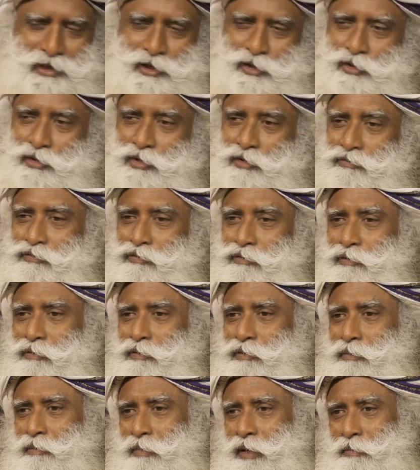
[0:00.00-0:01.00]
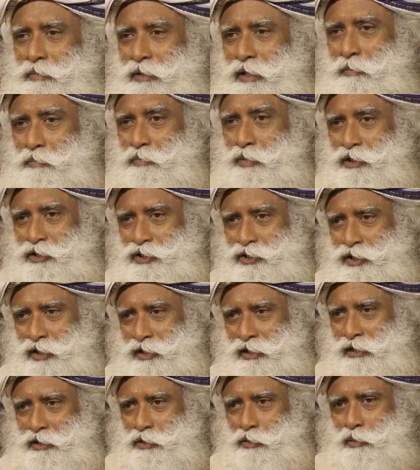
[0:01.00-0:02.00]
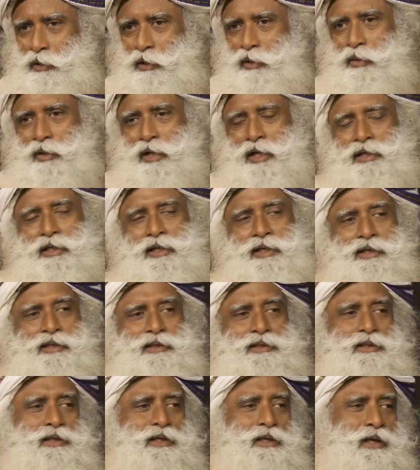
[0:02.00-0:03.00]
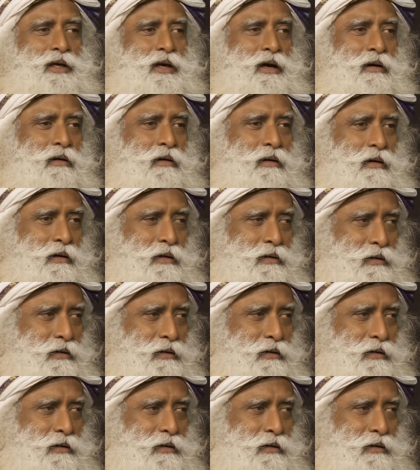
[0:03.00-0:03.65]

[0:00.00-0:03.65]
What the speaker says: on the phone, maybe a picture that you will look at it, or